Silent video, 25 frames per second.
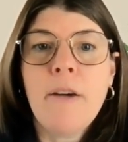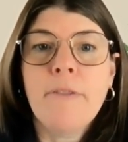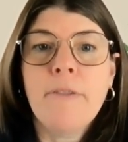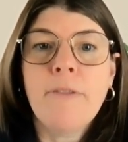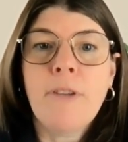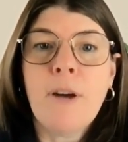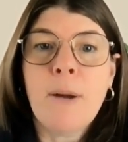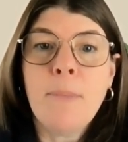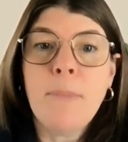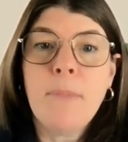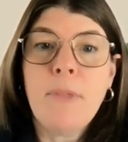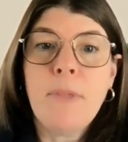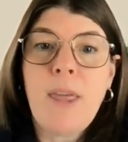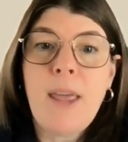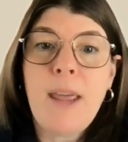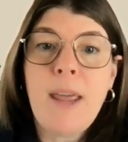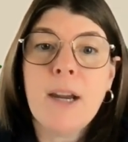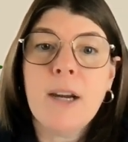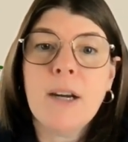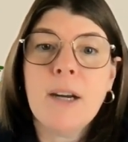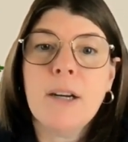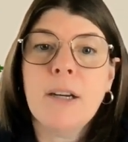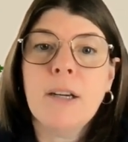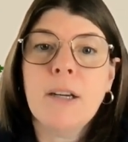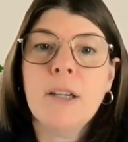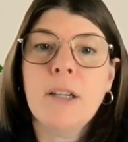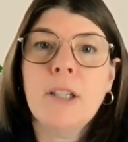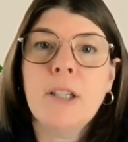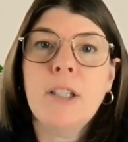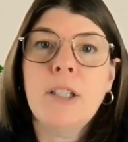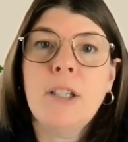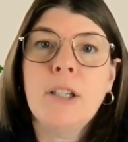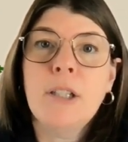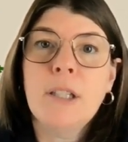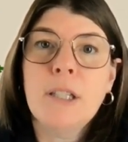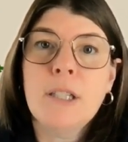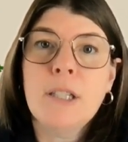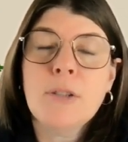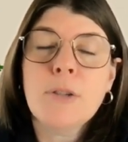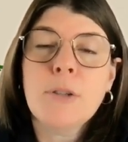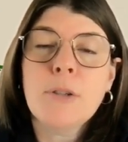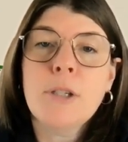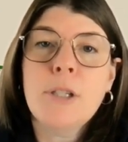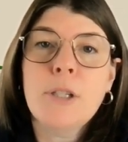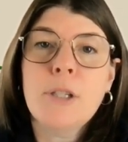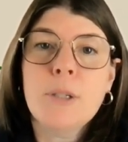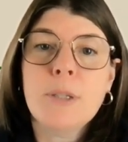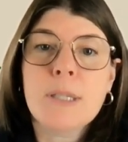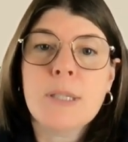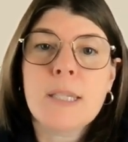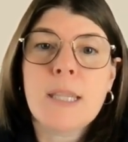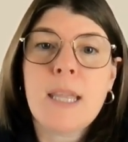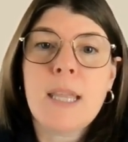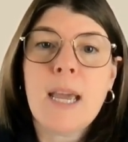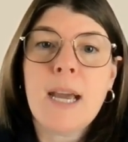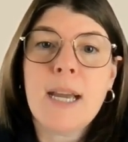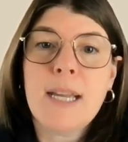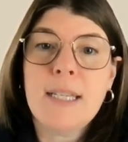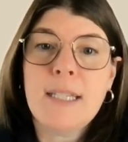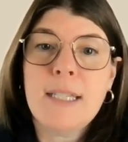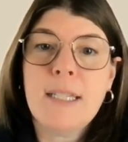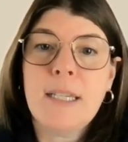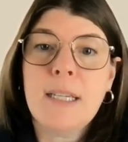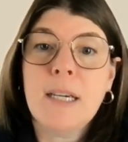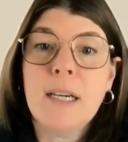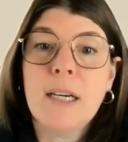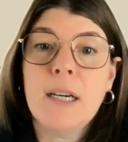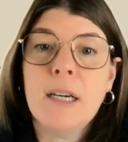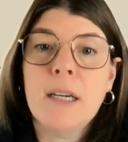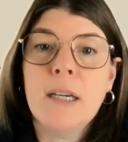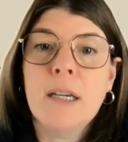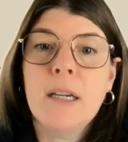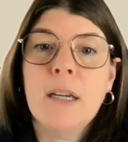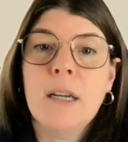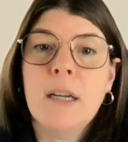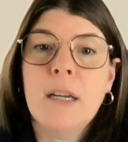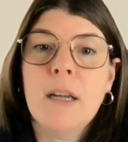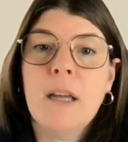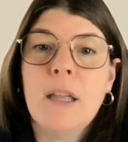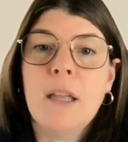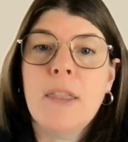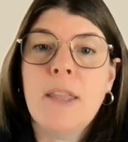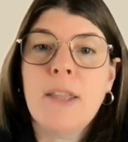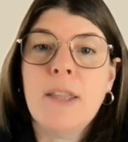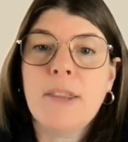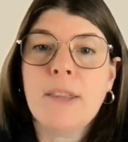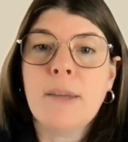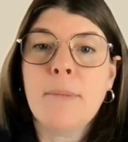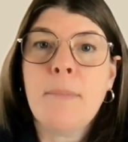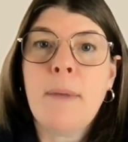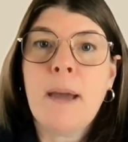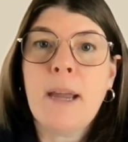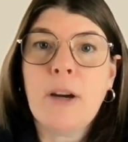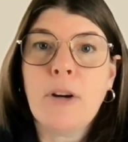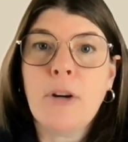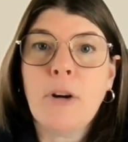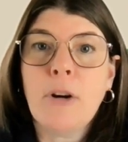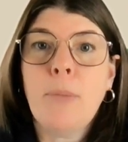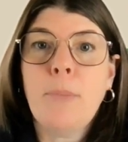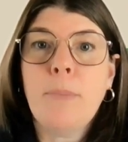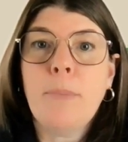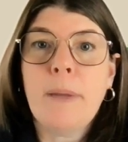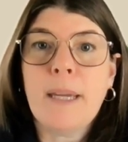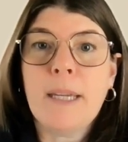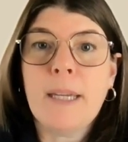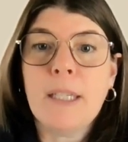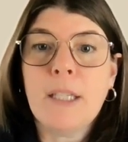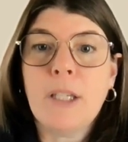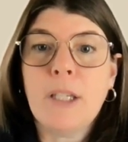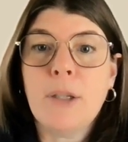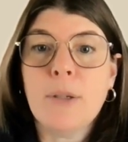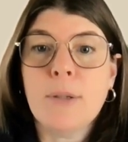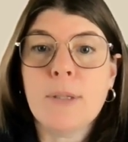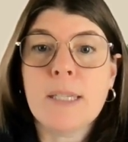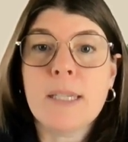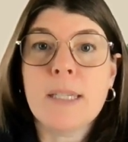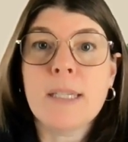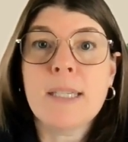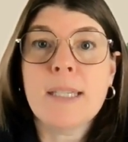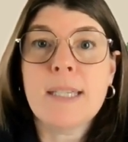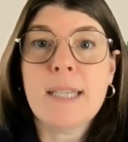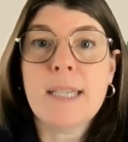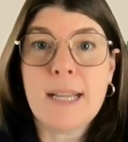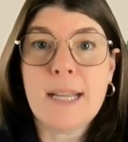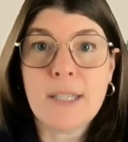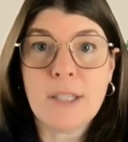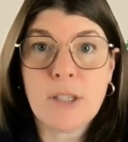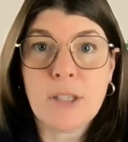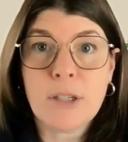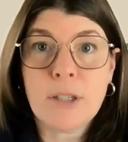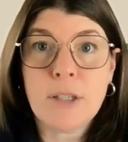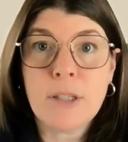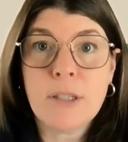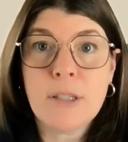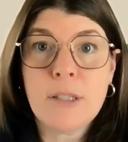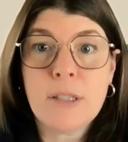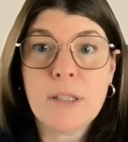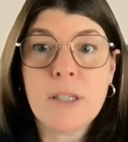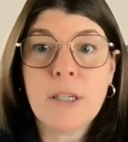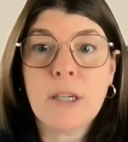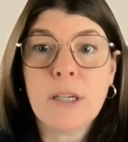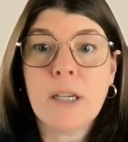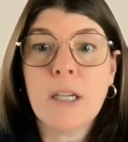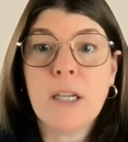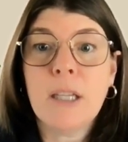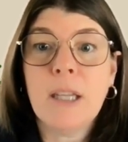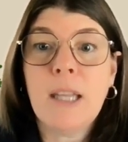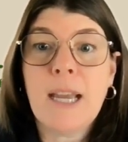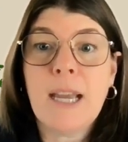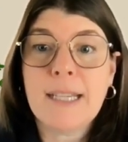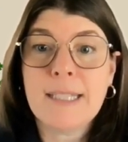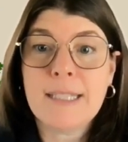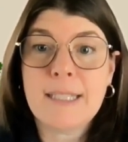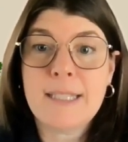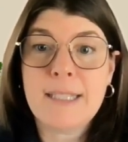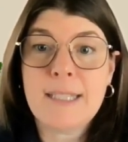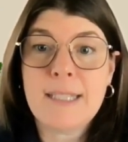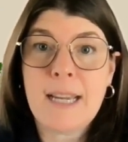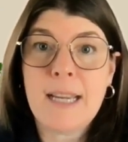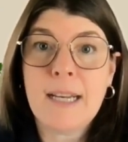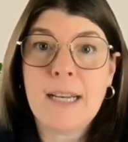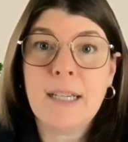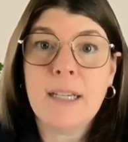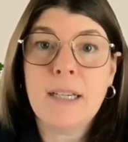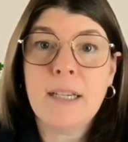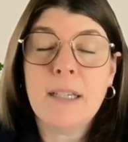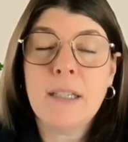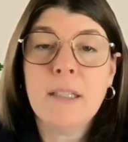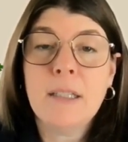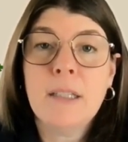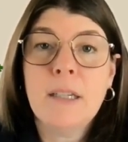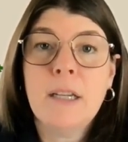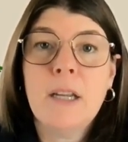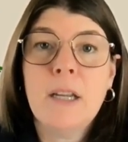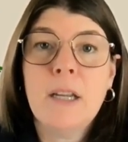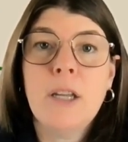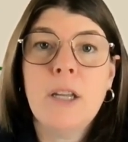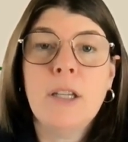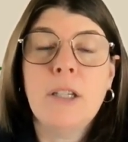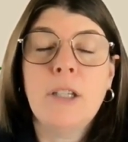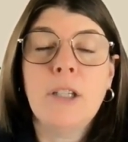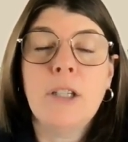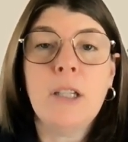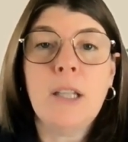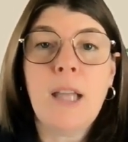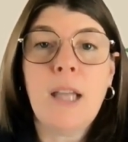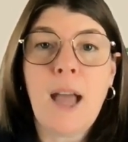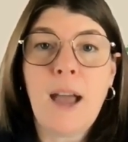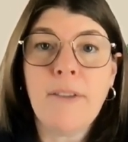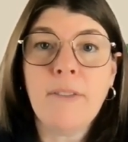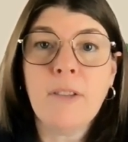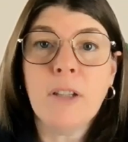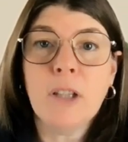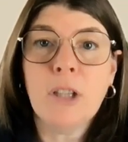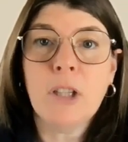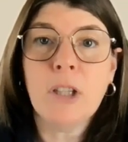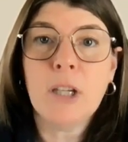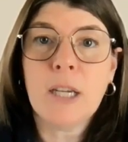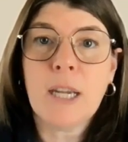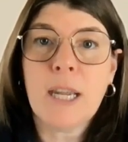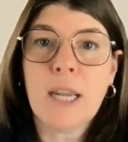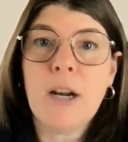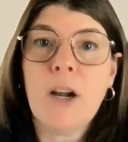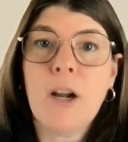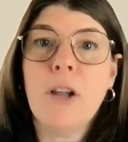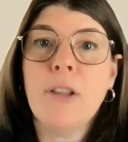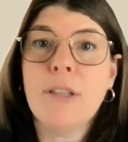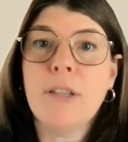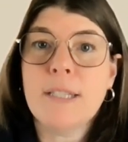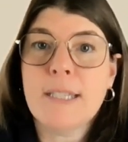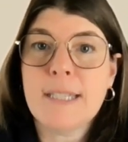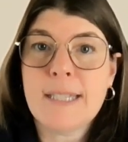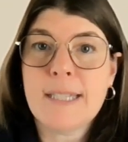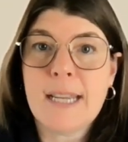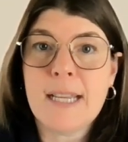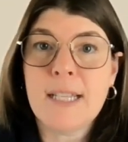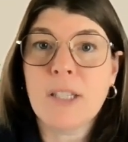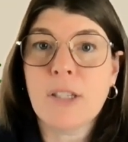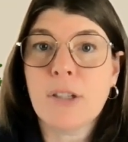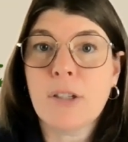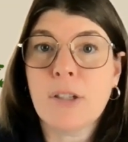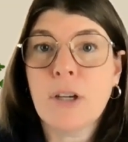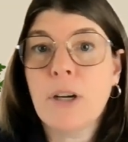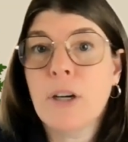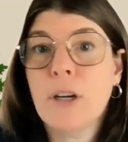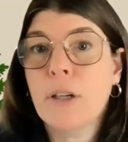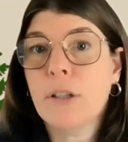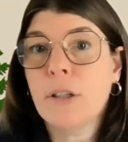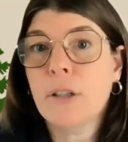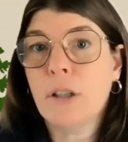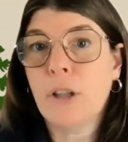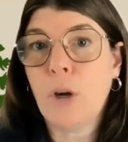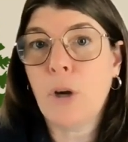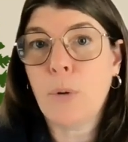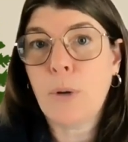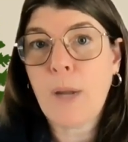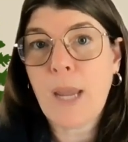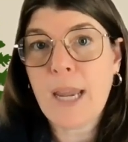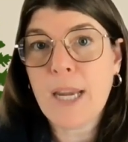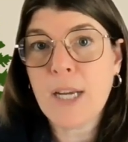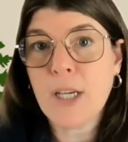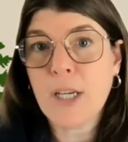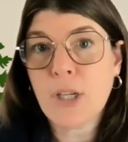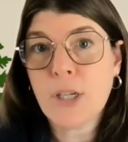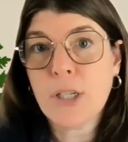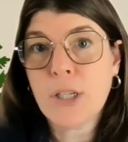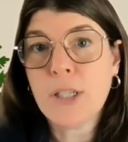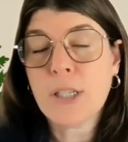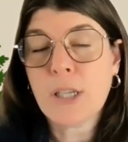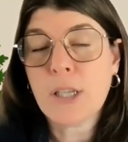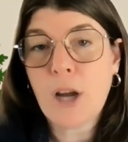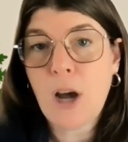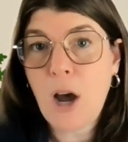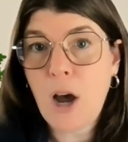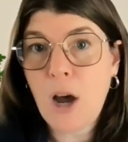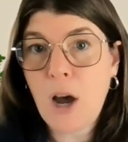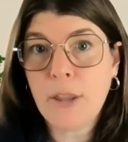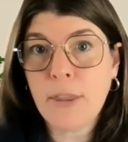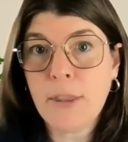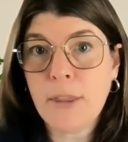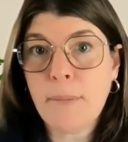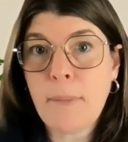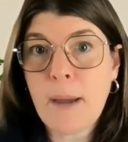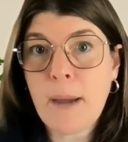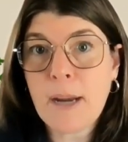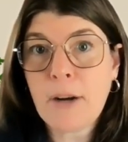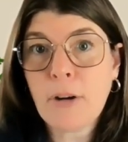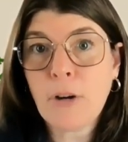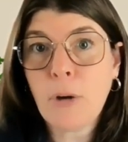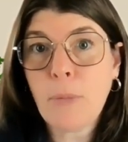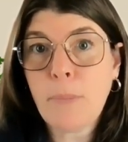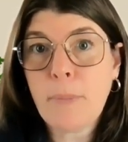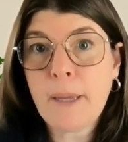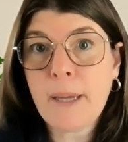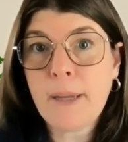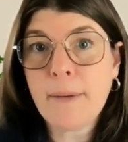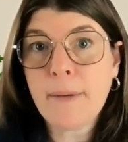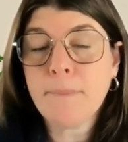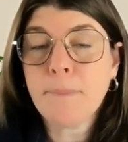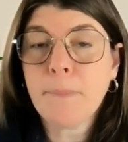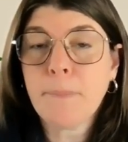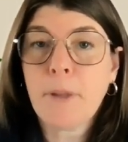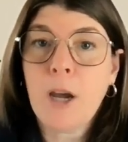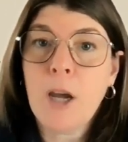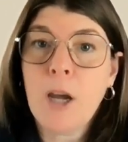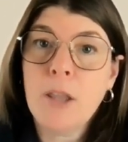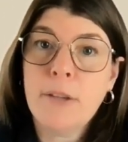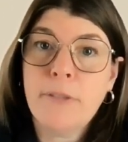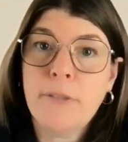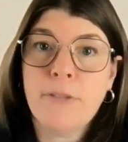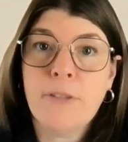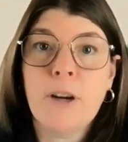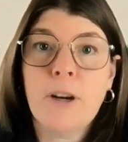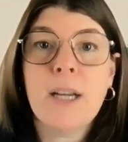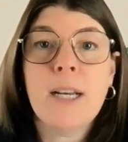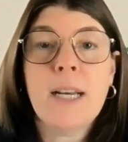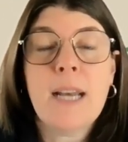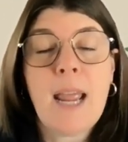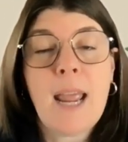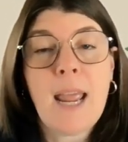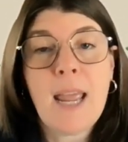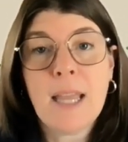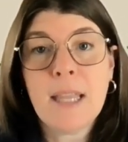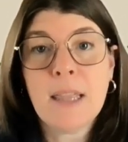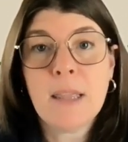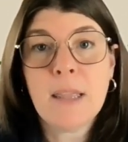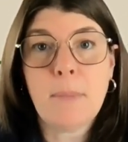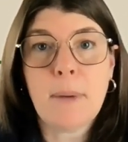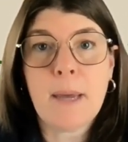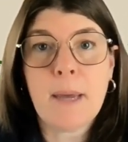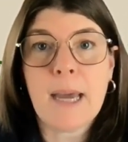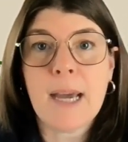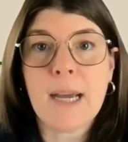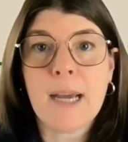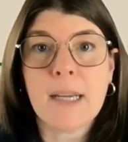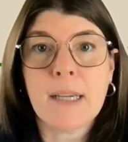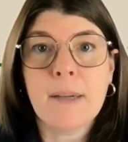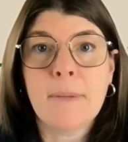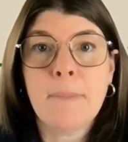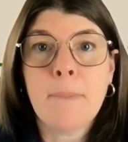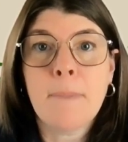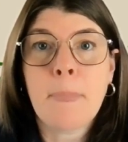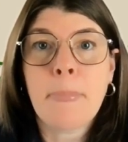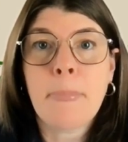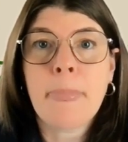From there, you'll introduce the idea that the microbit uses sensors to collect data. You'll have a look at all the sensor locations on the microbit, on the front and the back.